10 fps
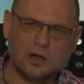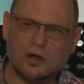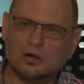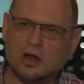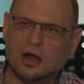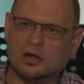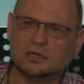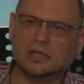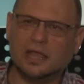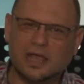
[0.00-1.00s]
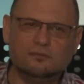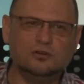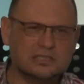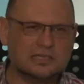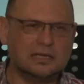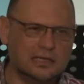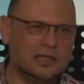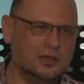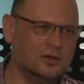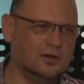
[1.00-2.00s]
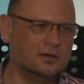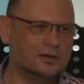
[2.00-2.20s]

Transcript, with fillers: to our heart every Sunday here.